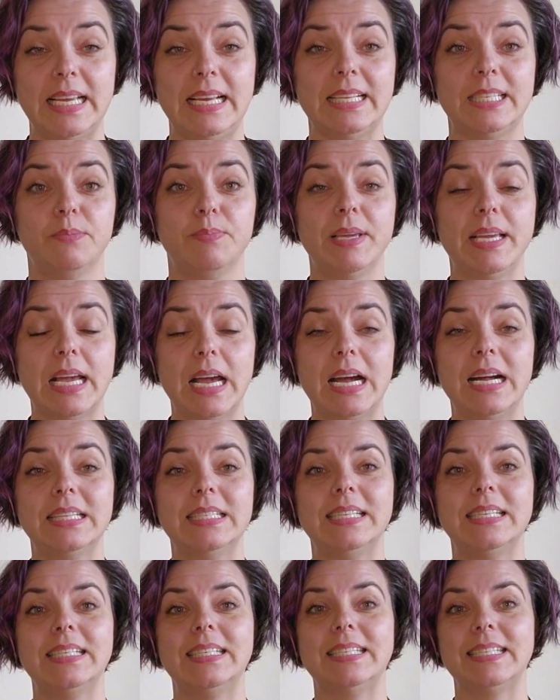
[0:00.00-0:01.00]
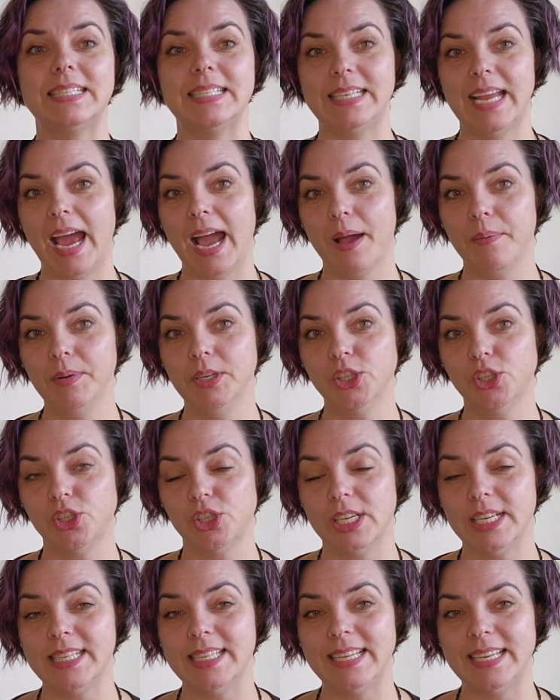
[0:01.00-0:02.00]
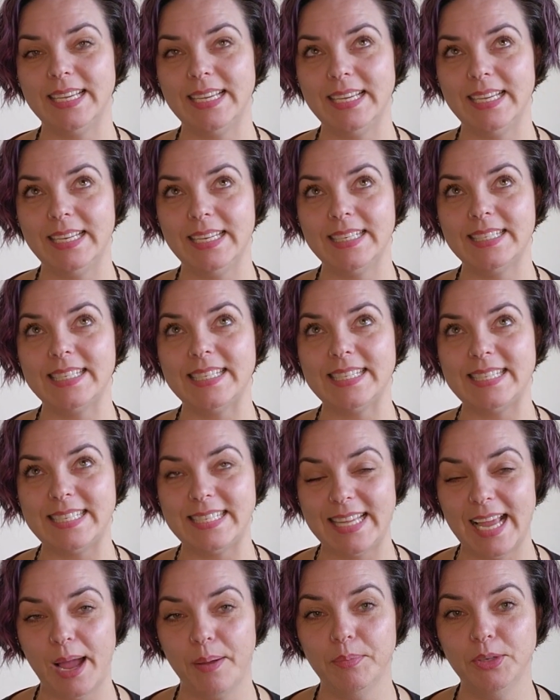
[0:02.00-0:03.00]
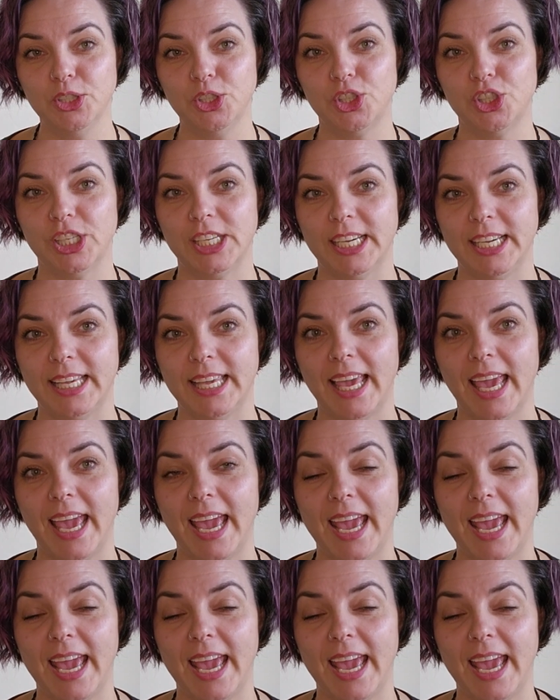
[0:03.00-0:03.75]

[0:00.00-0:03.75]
it's because it is establishing